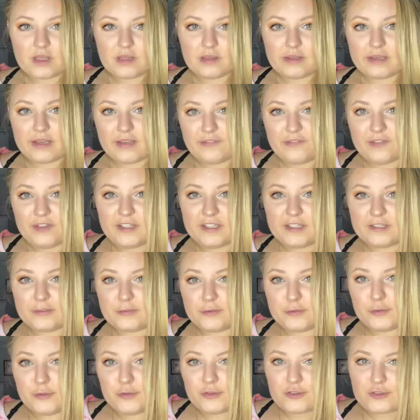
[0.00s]
Like, I feel like
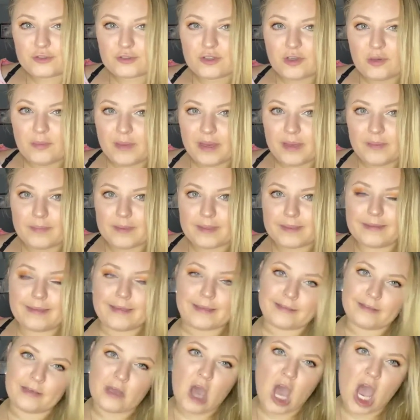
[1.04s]
neutral might be
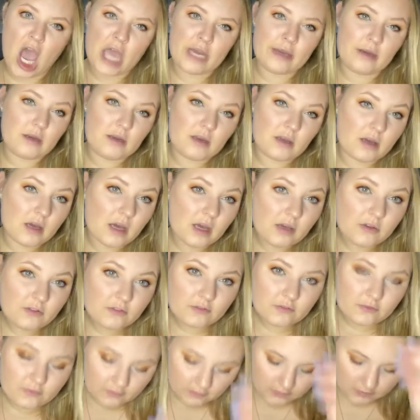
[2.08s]
like not
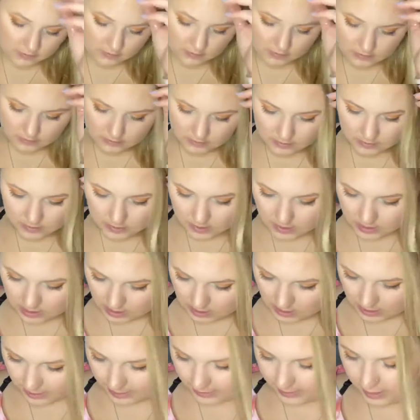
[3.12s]
enough.
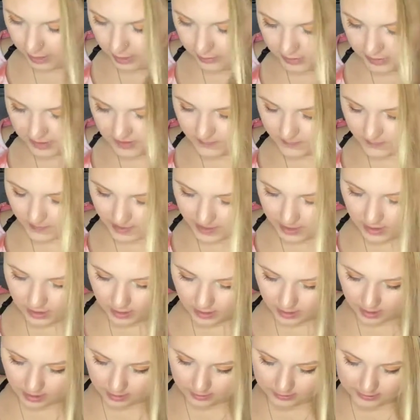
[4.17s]
I could go with this pink
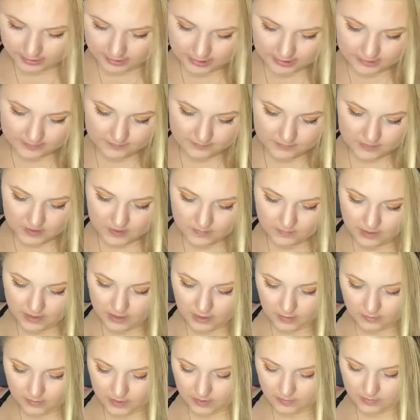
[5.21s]
color. This
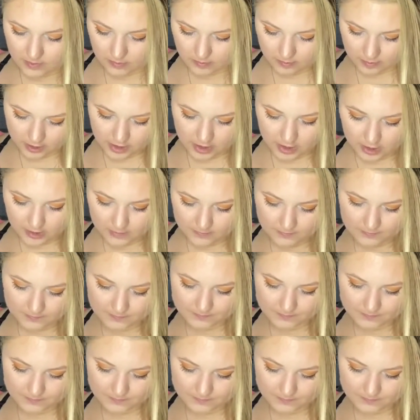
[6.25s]
pink might be pretty.